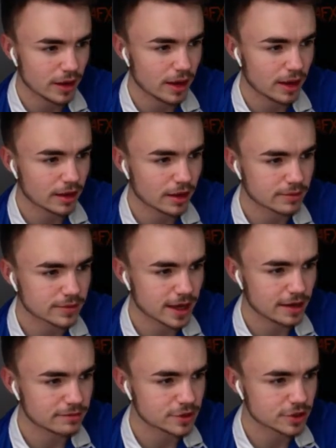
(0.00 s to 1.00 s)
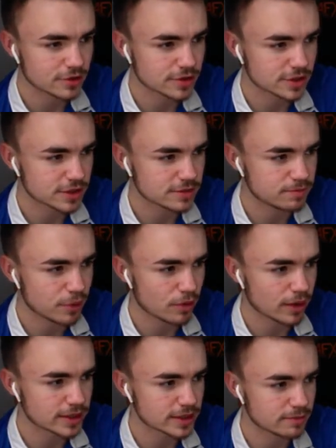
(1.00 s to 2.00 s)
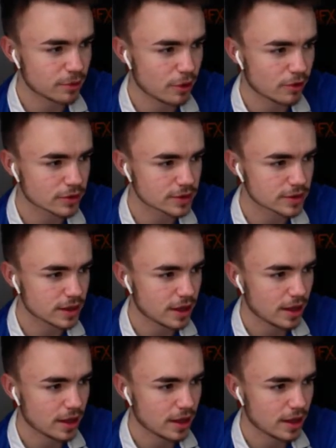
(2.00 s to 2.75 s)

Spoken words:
Here comes Callum Johnson. Ball into the box.